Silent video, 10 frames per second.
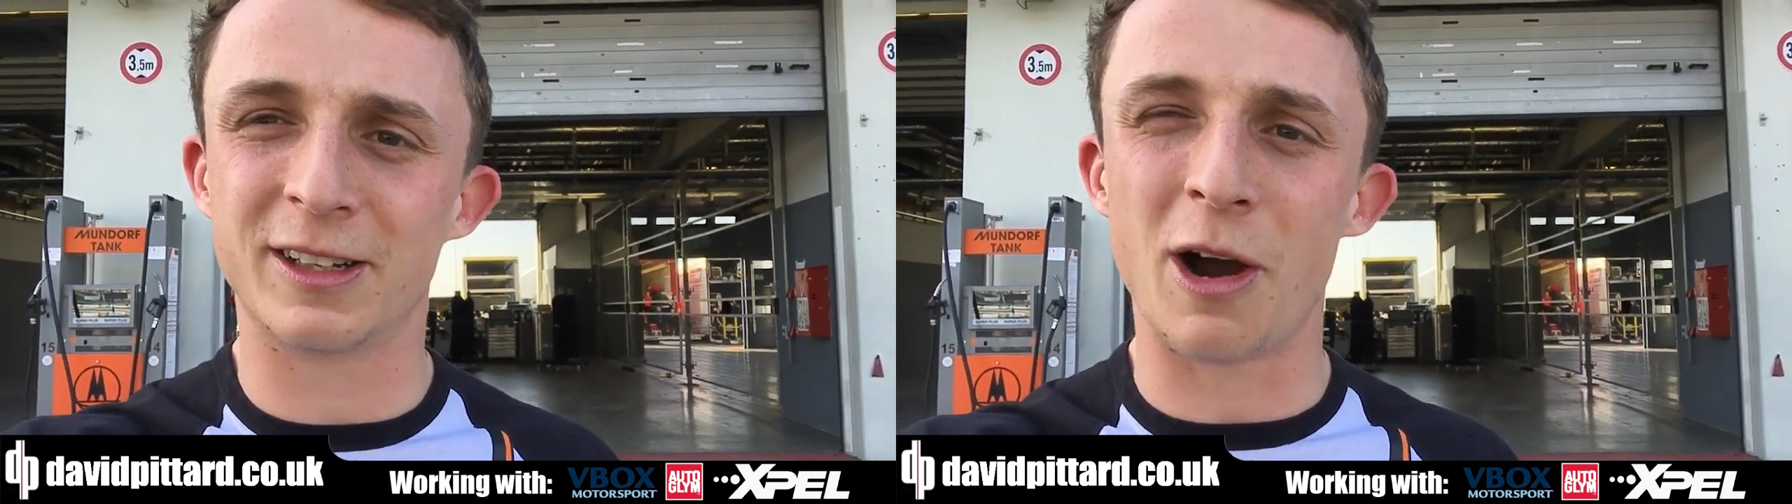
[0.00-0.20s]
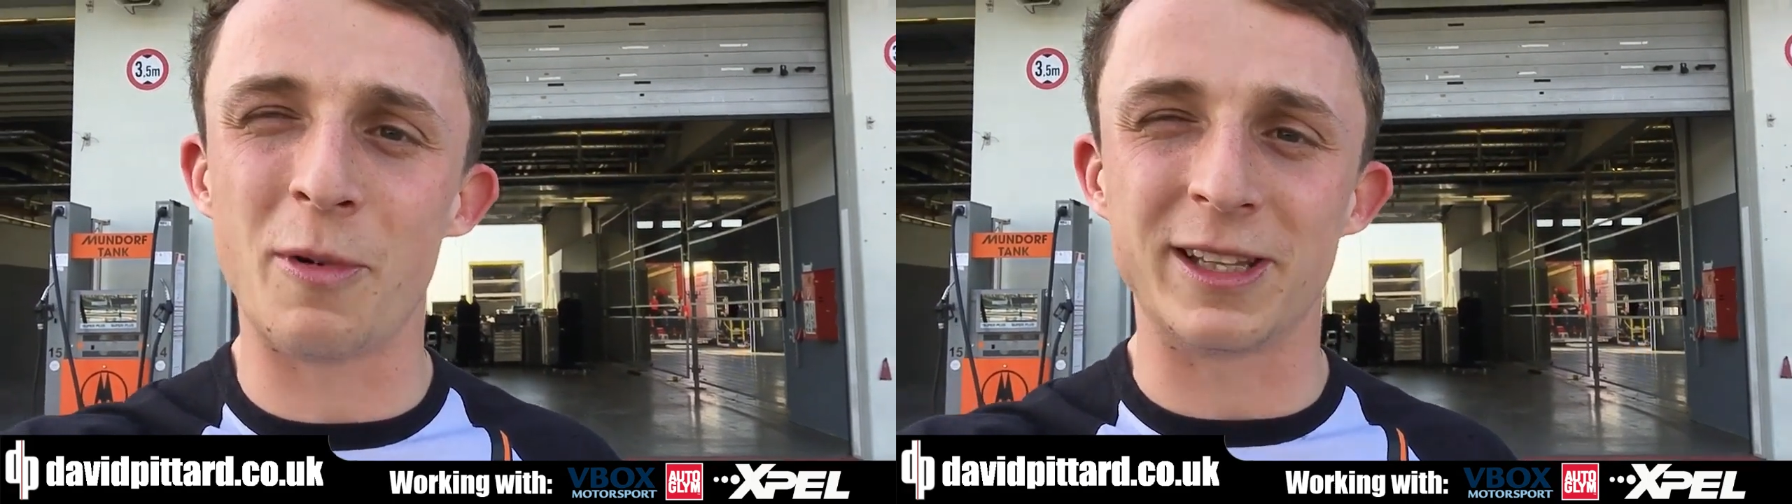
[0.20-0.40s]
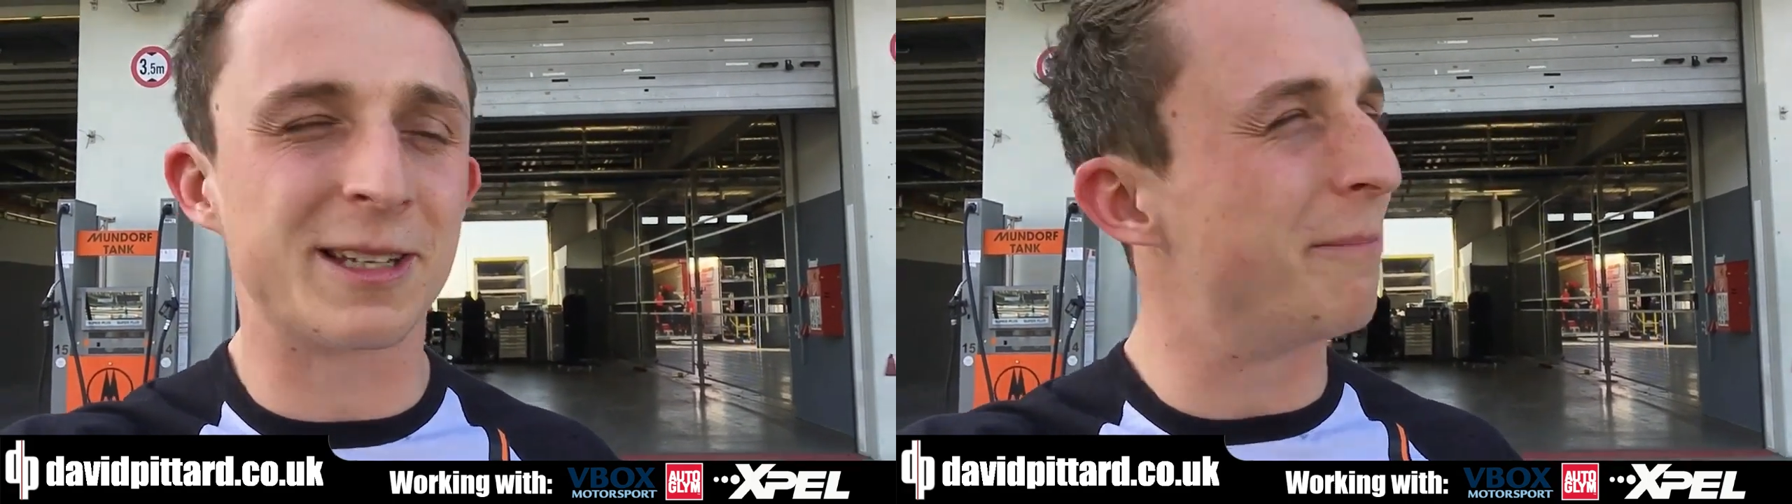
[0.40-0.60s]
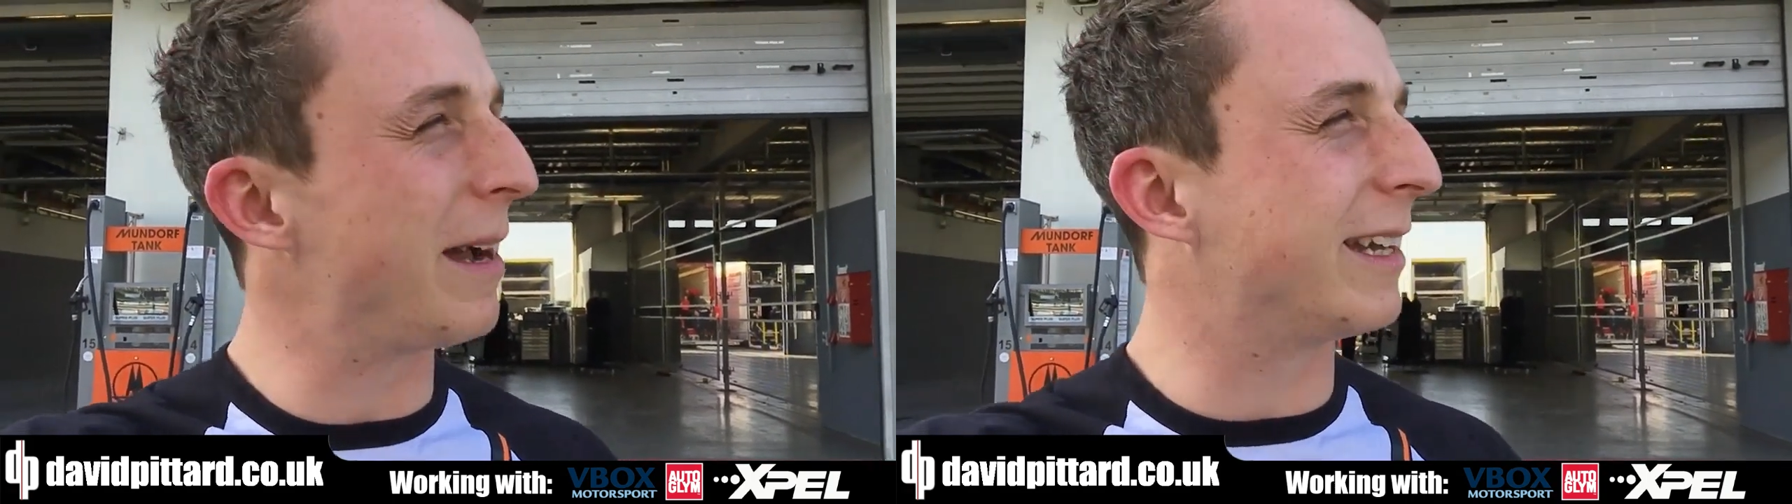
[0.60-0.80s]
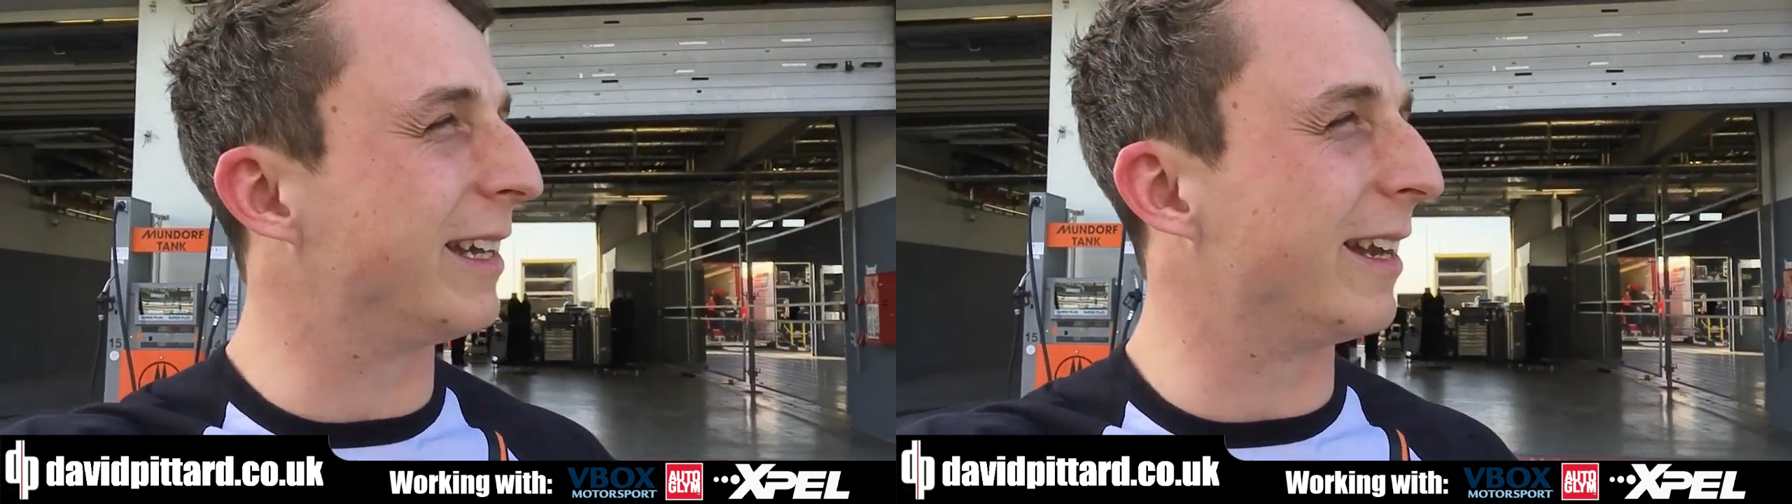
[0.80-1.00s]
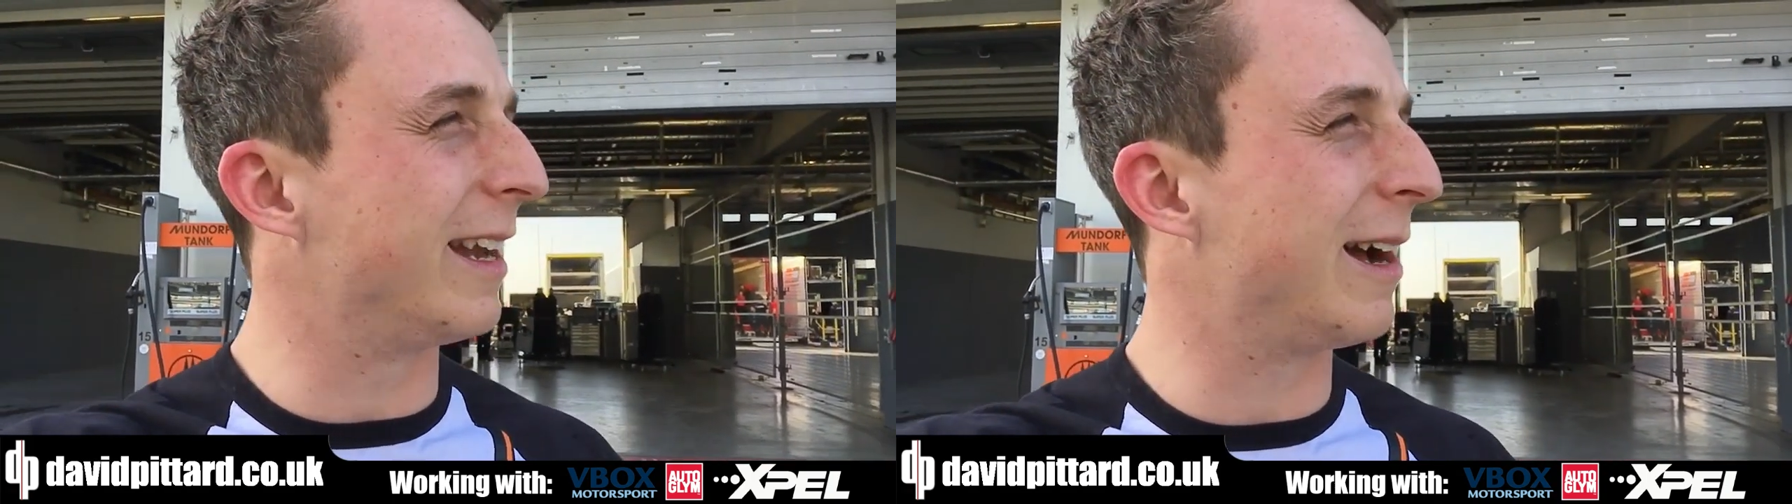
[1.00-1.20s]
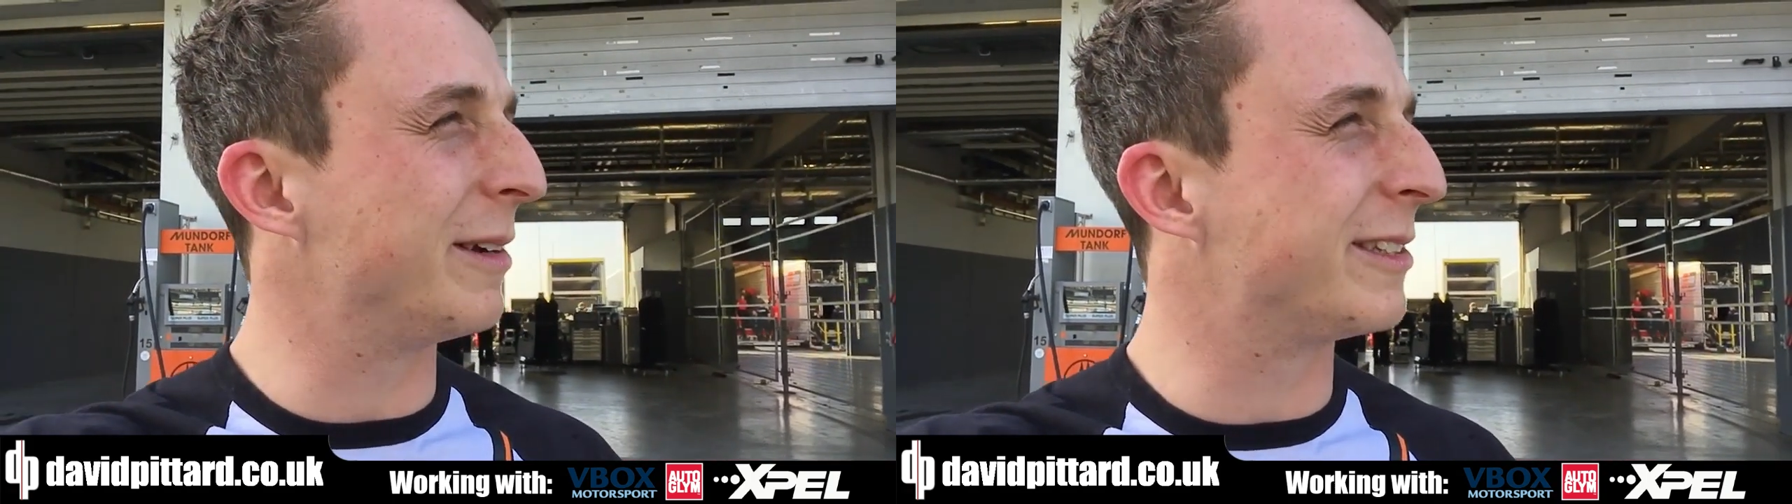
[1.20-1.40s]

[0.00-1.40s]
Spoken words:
can't wait to come back again now.